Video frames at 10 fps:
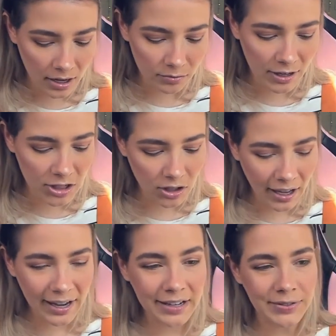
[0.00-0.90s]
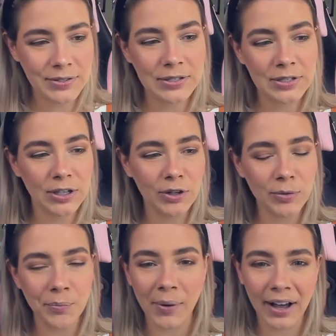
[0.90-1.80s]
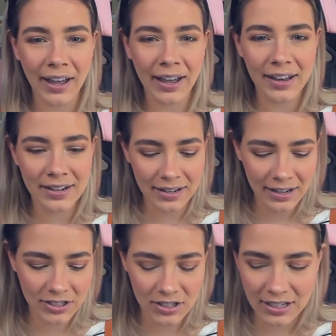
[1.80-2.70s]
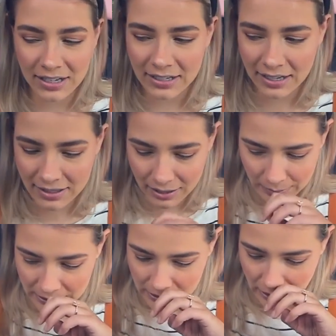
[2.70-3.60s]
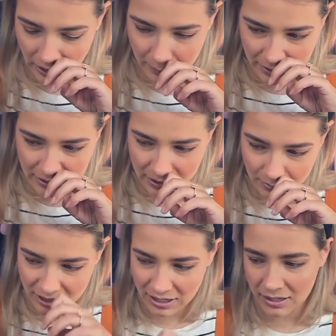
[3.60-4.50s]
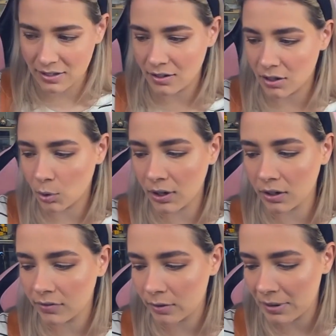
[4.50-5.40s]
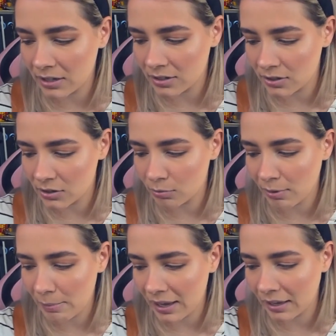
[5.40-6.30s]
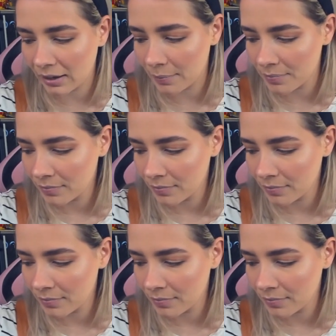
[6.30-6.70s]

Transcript: Rachel, I used to, but it takes so much time, and it's so much easier and quicker for me to do my makeup